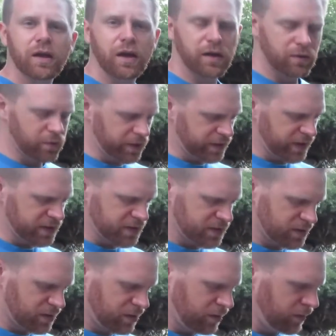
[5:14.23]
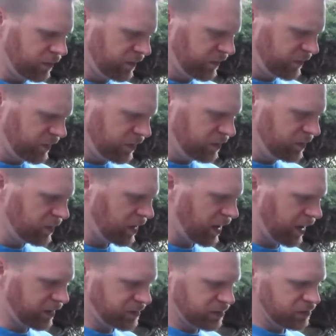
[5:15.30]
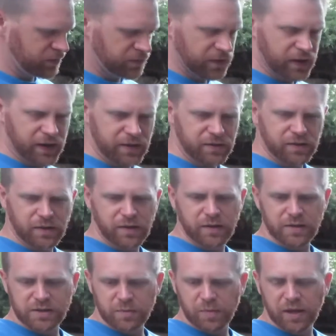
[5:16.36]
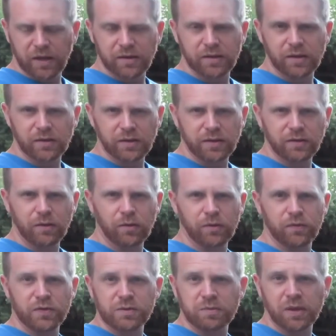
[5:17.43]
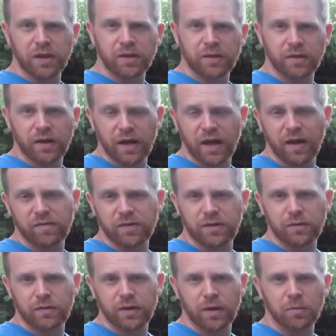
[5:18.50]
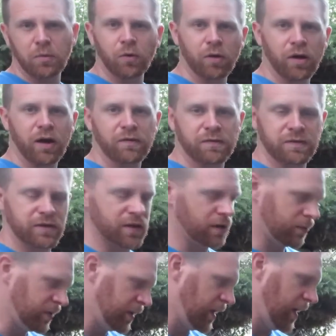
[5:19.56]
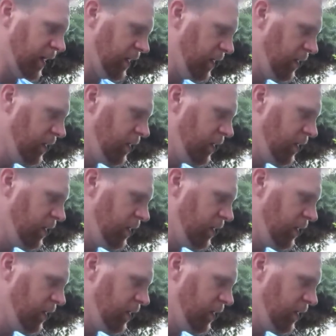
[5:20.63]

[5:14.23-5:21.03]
Anyway, that's an overview. I do find that it is a pain to clean the orifice plate and that I have to do that more often than I would like.